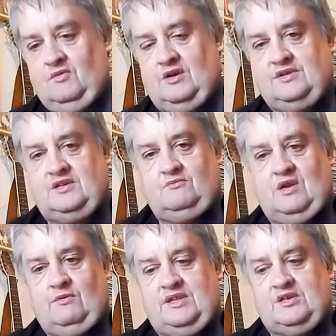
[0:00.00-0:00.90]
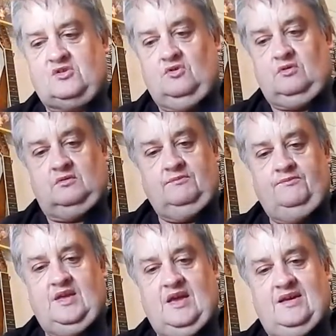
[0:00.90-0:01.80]
when I went to school.
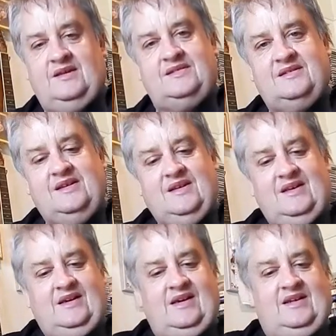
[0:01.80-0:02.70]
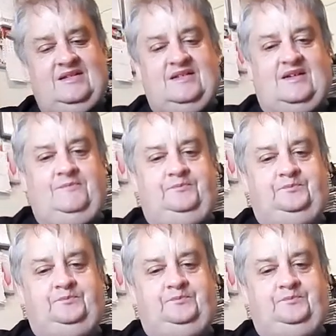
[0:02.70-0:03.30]
Yes. And